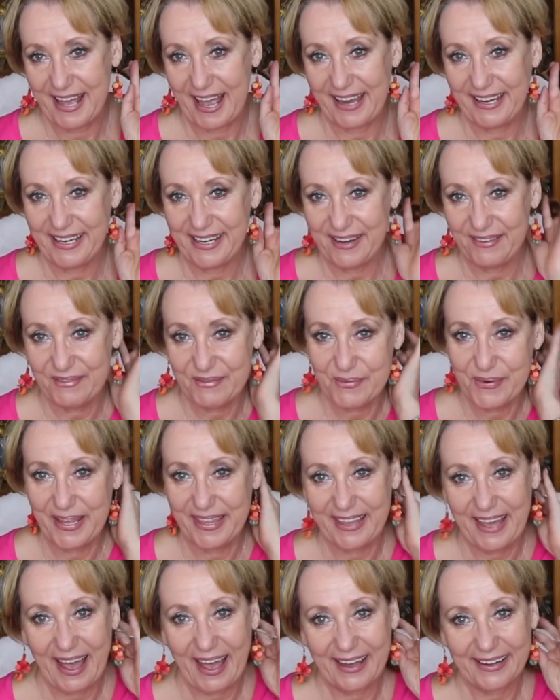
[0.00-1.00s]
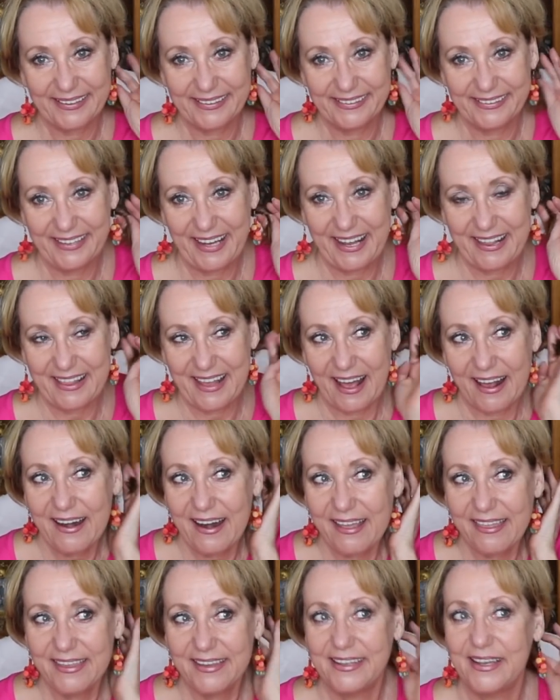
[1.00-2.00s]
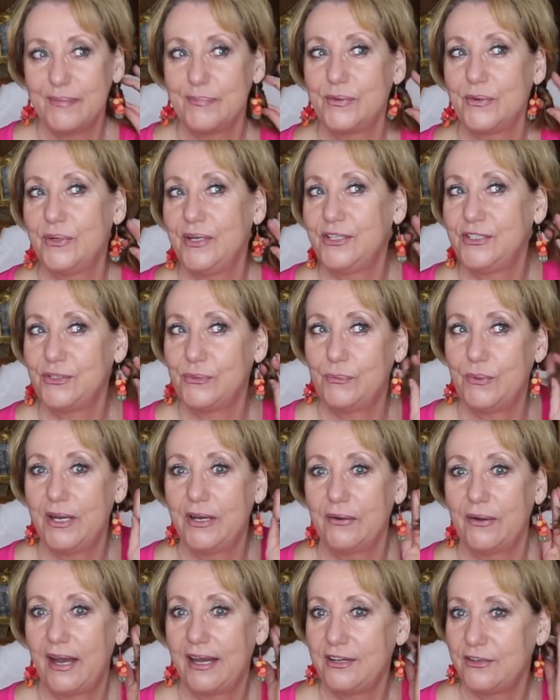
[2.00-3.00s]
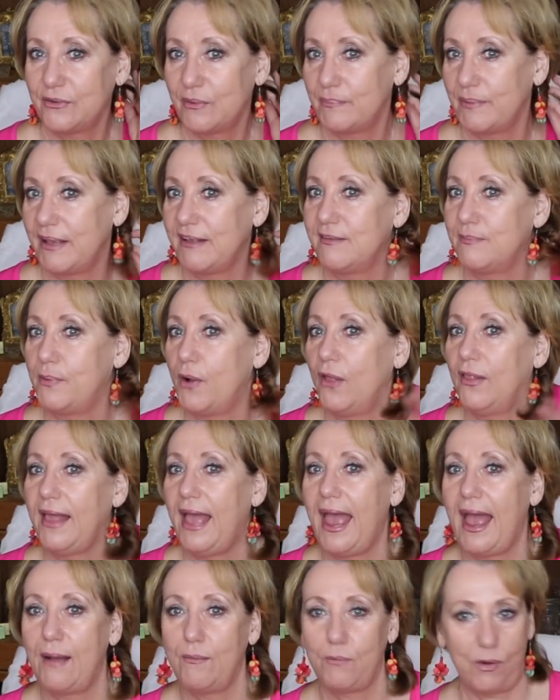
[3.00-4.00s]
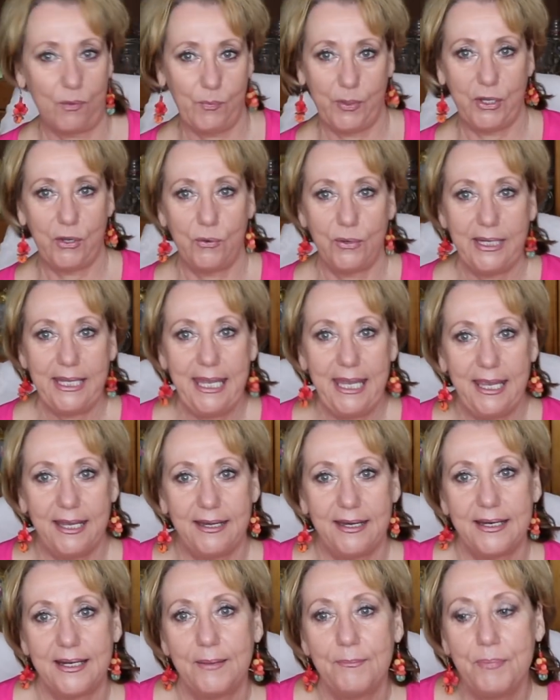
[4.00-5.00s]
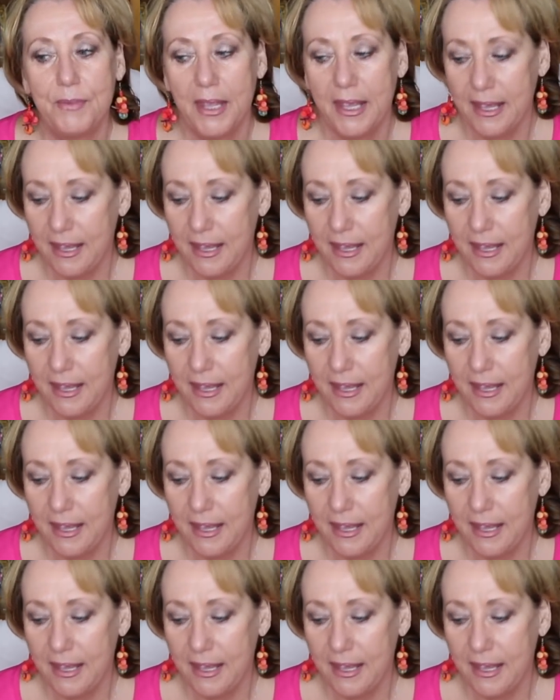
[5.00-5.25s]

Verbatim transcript: I can even wear that and that I think I'm going to wear under a baseball hat when we go to Canada.